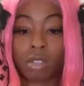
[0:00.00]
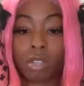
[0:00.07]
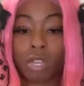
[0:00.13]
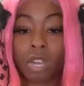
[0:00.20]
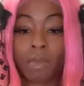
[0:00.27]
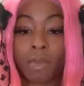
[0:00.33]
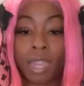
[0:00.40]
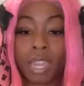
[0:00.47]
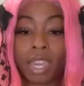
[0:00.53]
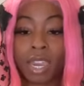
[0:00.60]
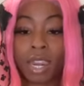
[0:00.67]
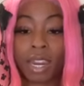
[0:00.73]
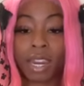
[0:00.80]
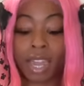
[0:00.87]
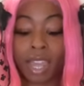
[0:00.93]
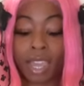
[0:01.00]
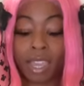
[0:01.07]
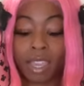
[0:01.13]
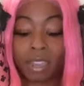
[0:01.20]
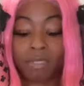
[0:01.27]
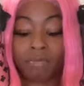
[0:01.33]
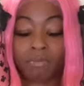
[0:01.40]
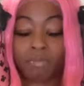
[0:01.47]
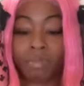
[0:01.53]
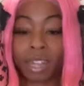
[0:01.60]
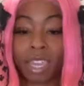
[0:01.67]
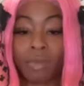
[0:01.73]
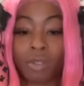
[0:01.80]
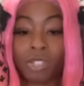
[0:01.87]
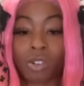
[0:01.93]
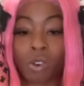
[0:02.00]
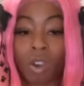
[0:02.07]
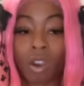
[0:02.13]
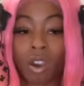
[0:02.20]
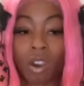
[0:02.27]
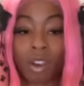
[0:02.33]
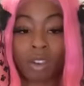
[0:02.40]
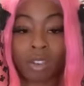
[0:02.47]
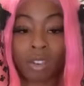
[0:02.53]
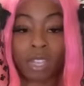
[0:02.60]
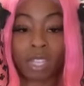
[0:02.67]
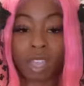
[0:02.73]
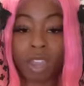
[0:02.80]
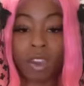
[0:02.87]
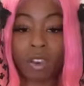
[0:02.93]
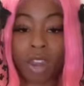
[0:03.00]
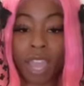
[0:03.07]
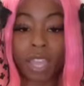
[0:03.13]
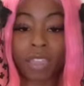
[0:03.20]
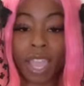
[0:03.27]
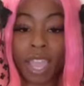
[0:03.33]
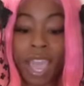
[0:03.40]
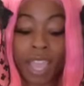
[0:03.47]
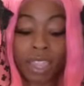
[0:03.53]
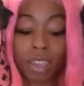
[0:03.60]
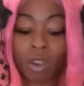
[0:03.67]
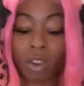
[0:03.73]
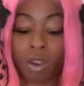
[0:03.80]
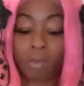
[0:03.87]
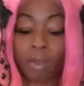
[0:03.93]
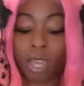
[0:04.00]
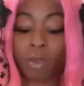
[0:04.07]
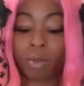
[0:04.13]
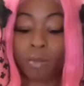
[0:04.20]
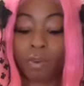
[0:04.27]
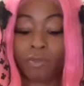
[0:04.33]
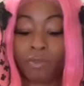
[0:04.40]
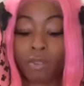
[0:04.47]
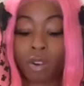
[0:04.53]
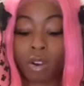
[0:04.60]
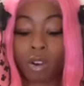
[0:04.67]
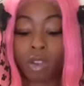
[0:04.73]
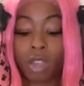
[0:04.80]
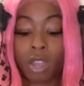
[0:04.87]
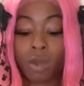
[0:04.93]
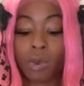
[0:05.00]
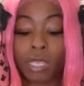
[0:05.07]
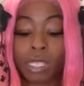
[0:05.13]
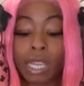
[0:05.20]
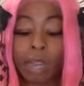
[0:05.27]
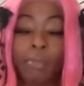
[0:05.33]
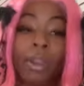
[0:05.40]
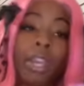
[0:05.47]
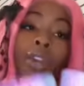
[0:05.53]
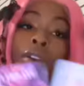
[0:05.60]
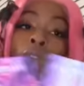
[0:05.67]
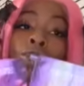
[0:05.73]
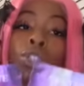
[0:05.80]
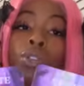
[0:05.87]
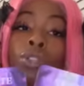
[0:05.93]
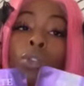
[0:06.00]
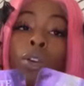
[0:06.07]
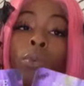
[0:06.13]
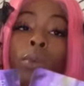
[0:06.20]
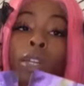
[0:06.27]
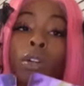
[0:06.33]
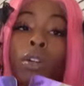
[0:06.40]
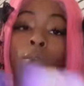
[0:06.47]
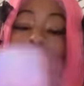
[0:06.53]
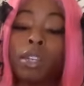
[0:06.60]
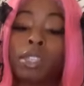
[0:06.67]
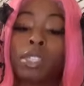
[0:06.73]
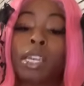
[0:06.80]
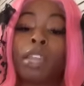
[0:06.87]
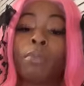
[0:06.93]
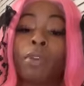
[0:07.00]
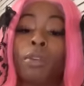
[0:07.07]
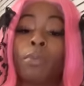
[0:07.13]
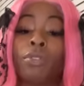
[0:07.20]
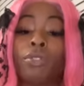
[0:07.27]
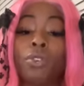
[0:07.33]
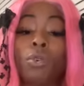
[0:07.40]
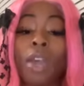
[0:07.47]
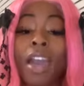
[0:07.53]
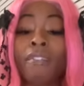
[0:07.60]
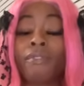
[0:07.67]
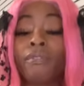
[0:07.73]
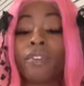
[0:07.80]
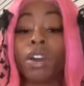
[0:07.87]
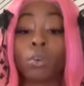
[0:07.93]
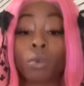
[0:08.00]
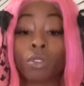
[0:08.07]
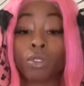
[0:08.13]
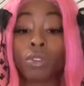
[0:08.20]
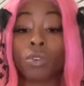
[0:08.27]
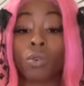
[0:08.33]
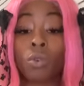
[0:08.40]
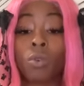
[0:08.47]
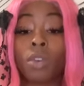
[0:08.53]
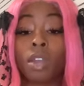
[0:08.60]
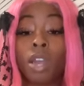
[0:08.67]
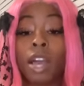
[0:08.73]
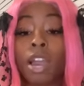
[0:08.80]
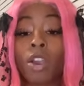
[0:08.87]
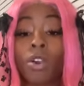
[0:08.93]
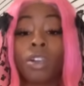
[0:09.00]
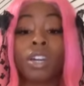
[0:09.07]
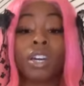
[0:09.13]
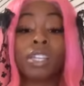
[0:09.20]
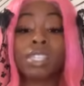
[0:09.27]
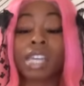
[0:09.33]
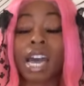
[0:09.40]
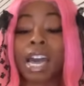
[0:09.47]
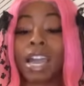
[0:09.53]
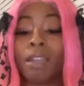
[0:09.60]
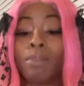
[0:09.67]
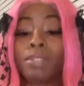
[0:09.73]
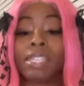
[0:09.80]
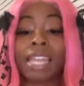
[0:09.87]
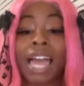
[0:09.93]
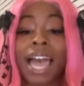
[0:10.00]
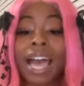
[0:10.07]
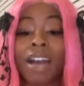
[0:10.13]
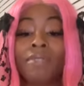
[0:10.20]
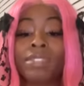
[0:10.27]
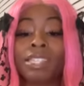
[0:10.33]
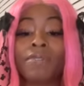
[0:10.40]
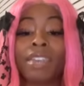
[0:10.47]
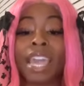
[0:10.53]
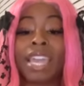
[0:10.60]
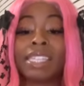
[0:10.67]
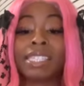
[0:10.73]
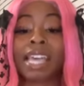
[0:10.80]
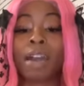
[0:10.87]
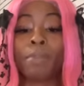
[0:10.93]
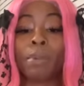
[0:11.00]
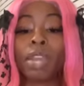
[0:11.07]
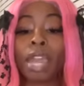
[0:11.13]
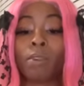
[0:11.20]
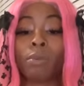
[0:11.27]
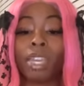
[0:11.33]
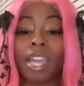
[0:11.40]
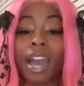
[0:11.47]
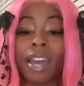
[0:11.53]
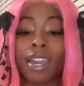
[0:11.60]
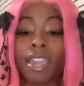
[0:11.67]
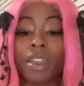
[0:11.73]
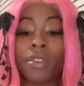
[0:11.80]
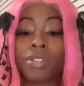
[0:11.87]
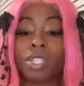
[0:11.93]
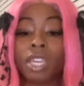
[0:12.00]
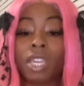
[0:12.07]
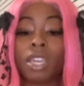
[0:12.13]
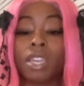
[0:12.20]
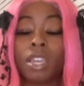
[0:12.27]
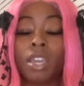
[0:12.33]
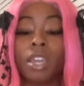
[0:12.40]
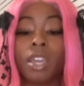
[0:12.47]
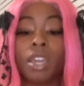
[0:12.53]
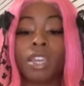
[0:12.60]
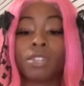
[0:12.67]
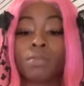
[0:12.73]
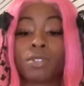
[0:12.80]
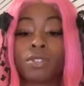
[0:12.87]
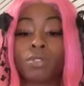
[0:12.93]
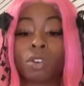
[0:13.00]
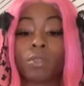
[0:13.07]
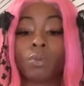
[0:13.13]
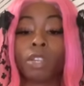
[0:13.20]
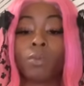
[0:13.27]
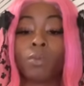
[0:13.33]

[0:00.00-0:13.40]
come in and like play with your heart because I heard like they had their heart played with before with celebrate and nurture. So they're really gonna want to celebrate with you, have fun with you, her good times, laugh. It's giving ASAP and like Rihanna energy. And this person's gonna really